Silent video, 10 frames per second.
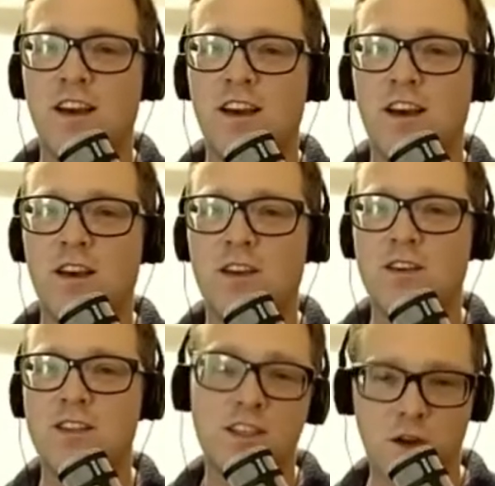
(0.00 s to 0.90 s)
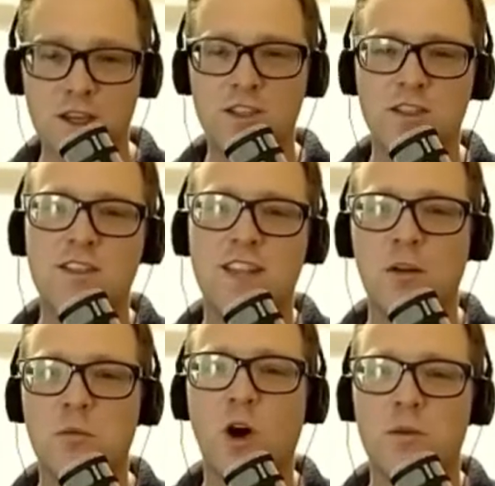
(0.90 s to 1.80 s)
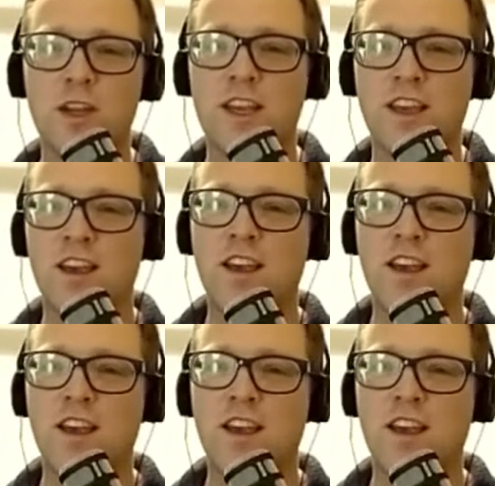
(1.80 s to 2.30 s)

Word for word: Because, uh, you know, he's does stand-up comedy.